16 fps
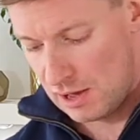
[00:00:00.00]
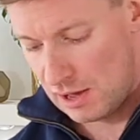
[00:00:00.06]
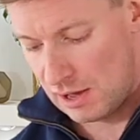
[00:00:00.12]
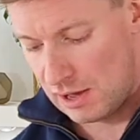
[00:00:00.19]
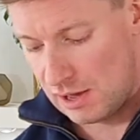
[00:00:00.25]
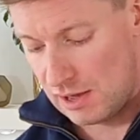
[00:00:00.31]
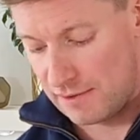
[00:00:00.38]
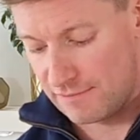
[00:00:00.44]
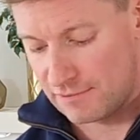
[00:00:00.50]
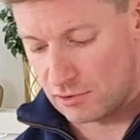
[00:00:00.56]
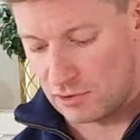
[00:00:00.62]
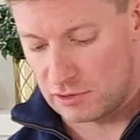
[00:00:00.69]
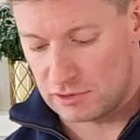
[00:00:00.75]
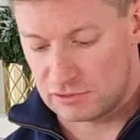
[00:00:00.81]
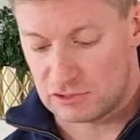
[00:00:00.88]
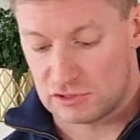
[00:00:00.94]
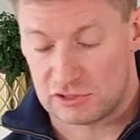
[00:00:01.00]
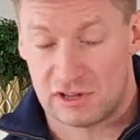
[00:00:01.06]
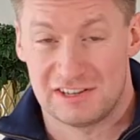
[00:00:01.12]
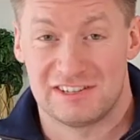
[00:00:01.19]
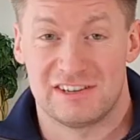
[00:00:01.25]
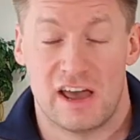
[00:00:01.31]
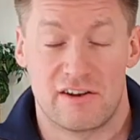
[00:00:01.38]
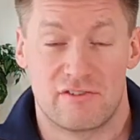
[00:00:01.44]
I've got just a
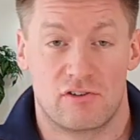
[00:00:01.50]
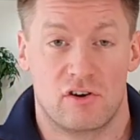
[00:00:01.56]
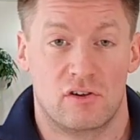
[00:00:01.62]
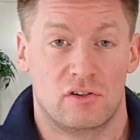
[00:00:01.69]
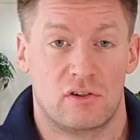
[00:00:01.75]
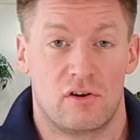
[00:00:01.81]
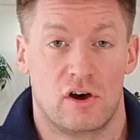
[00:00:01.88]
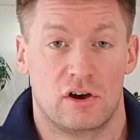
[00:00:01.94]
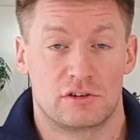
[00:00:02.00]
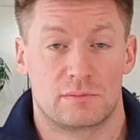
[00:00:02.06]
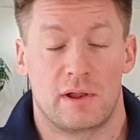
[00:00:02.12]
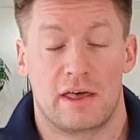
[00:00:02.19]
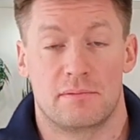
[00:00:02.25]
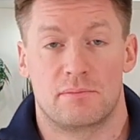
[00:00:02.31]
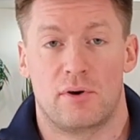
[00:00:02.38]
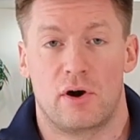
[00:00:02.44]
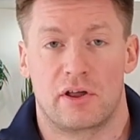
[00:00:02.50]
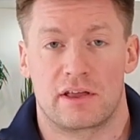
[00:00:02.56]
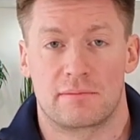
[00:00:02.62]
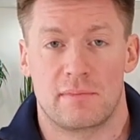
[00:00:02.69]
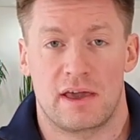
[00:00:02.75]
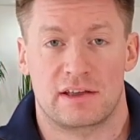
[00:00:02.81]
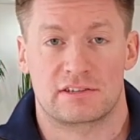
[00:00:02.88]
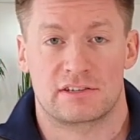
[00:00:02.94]
general houseplant
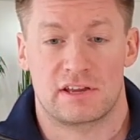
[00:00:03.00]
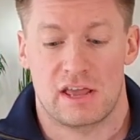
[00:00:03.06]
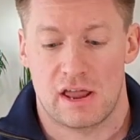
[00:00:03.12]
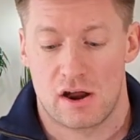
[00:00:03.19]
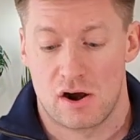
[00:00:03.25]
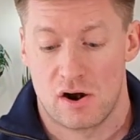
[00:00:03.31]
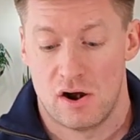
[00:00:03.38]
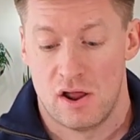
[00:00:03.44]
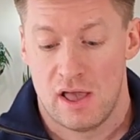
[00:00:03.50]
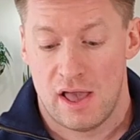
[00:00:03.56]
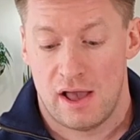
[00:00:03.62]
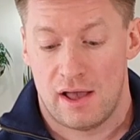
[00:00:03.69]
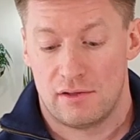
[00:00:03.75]
potting mix here.